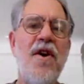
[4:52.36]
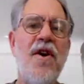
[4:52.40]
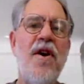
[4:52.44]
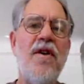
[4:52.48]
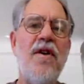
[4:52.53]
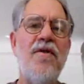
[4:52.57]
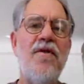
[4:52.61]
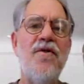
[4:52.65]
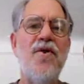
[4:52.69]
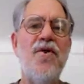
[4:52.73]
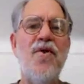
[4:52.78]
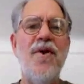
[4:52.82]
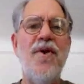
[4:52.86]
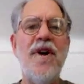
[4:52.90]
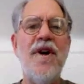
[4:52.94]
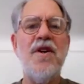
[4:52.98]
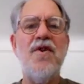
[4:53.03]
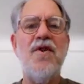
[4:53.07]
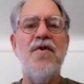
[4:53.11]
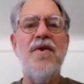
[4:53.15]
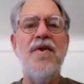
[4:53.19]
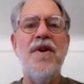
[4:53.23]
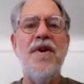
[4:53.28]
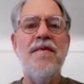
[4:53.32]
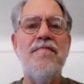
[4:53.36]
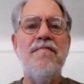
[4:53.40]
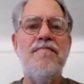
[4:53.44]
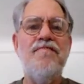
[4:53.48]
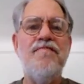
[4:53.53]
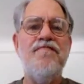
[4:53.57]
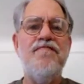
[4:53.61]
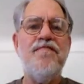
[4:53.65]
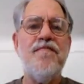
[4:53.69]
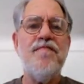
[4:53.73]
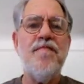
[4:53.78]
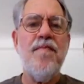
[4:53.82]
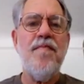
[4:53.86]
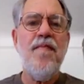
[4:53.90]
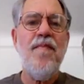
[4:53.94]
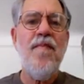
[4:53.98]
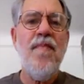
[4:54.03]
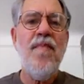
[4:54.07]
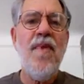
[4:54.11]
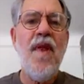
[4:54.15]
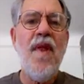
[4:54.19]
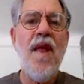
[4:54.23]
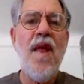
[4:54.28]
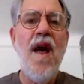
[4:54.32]
auto directory,
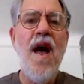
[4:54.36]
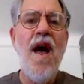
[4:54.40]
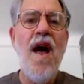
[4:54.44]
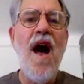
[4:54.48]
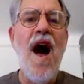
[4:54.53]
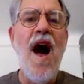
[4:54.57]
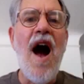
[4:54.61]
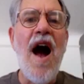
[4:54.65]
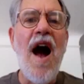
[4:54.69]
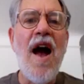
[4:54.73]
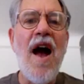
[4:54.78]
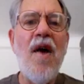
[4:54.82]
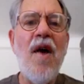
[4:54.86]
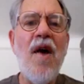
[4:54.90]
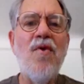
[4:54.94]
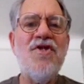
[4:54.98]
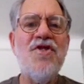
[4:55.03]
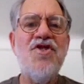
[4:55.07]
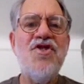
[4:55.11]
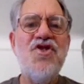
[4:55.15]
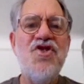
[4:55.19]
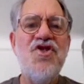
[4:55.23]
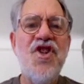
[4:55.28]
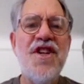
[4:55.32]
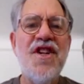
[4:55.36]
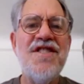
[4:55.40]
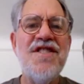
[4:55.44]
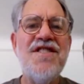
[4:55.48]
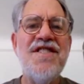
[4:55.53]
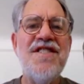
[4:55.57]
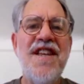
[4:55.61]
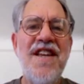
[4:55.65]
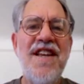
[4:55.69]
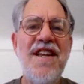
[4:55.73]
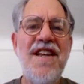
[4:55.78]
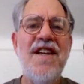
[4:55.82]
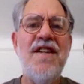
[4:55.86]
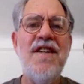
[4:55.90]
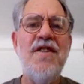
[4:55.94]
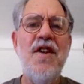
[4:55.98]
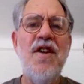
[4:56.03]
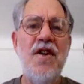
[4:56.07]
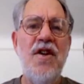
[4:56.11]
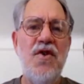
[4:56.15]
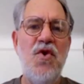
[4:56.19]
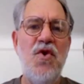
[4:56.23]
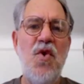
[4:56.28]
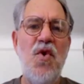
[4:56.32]
"I was just
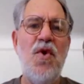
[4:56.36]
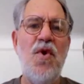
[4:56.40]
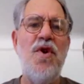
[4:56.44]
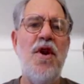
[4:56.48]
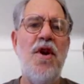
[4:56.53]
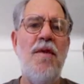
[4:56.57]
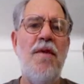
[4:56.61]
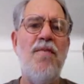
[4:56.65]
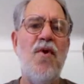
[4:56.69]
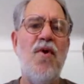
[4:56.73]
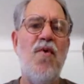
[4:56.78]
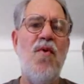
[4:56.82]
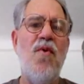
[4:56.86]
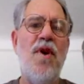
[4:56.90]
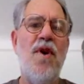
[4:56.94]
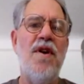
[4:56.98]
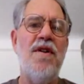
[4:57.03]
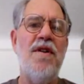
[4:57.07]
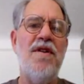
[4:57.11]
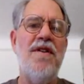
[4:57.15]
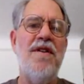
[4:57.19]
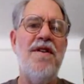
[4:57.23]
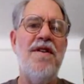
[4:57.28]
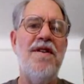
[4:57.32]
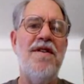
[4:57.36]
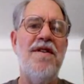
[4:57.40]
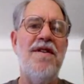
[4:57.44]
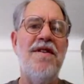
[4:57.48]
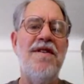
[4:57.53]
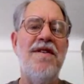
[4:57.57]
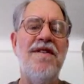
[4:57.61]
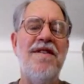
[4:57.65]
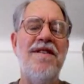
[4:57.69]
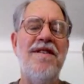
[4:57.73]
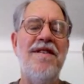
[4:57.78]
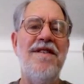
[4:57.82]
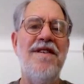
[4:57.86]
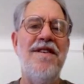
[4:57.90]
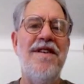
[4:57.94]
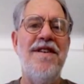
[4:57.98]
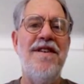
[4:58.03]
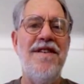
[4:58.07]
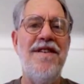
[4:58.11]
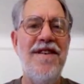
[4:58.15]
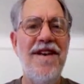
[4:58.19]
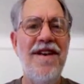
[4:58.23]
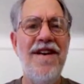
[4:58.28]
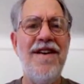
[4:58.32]
in door number 1.
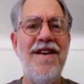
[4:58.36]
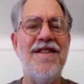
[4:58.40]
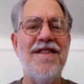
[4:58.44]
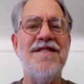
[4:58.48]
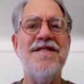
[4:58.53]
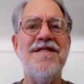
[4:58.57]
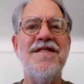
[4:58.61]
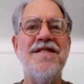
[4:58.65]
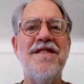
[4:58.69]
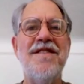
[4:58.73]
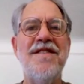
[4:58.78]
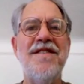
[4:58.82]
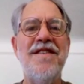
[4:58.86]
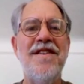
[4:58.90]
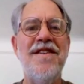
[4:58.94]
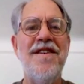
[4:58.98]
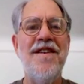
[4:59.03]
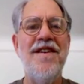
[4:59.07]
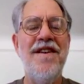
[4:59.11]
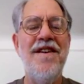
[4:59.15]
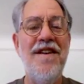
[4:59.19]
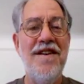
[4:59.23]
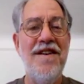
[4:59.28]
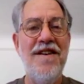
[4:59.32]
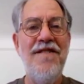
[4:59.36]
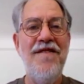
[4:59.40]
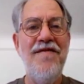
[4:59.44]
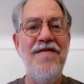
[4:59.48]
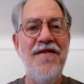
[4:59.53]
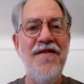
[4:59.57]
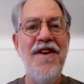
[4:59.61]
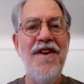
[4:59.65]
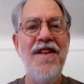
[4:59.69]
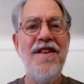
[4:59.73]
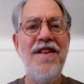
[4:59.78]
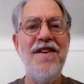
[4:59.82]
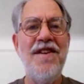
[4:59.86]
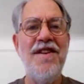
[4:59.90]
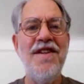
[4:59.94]
"Yes, convenient,